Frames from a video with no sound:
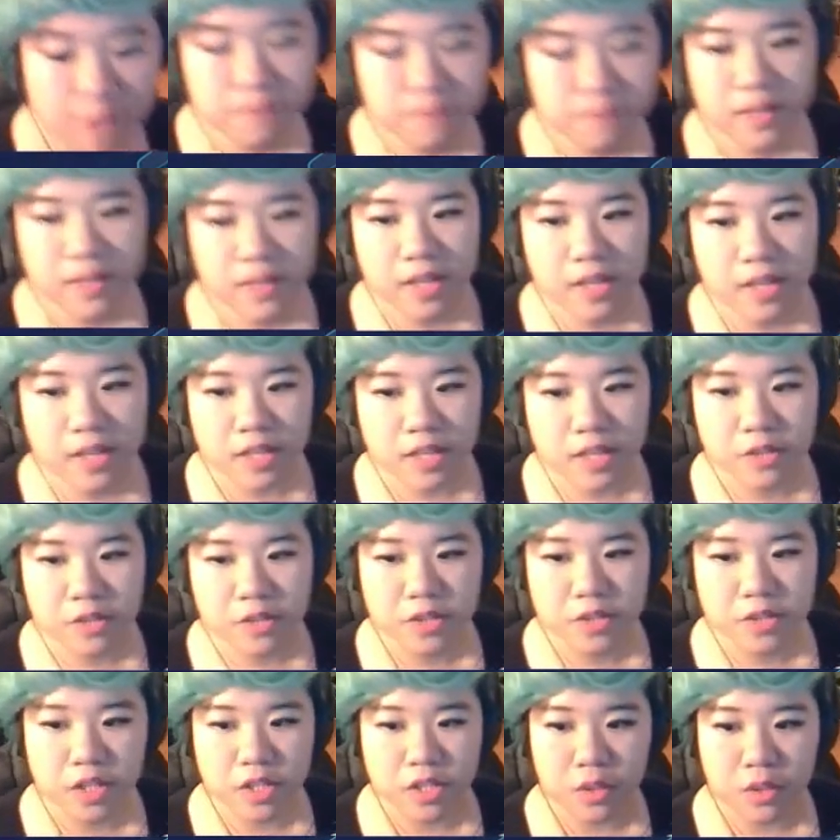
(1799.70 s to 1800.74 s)
8 years
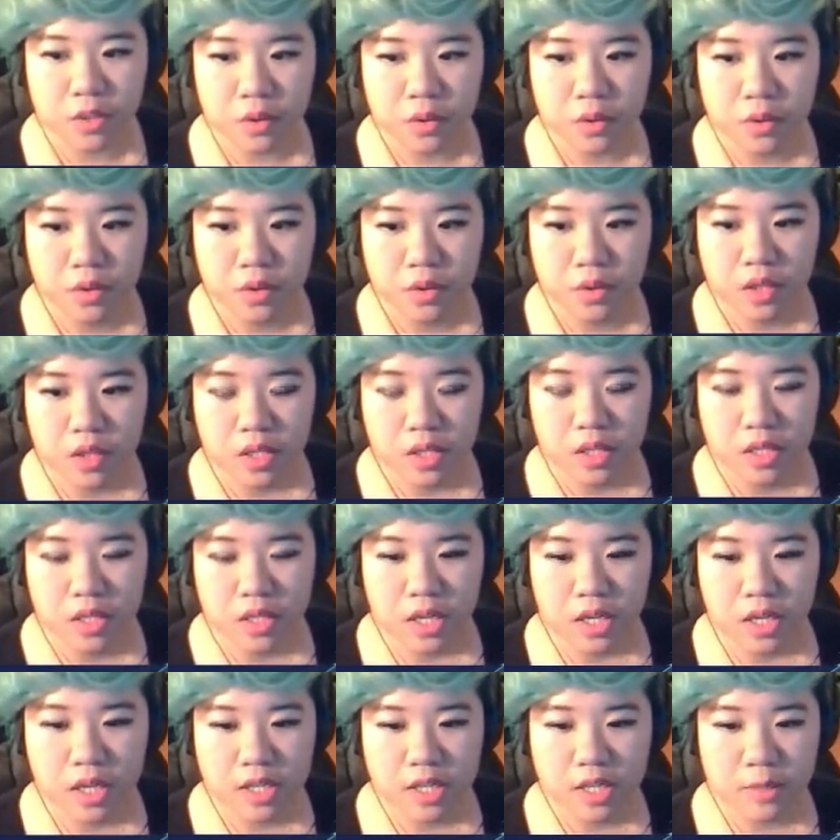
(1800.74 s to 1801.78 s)
ago,
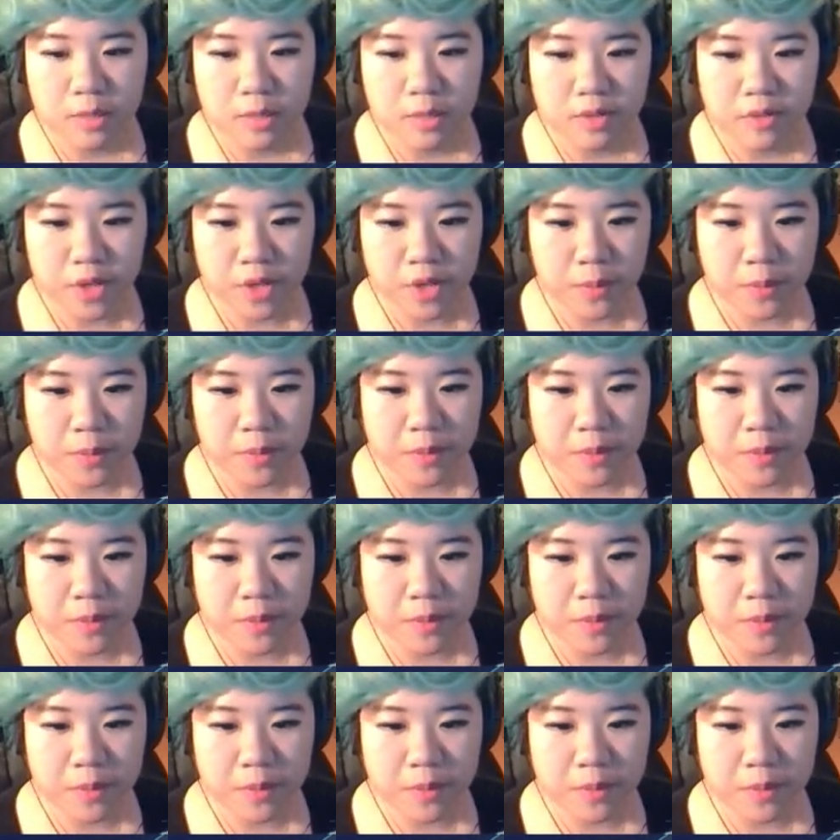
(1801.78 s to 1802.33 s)
A number of humans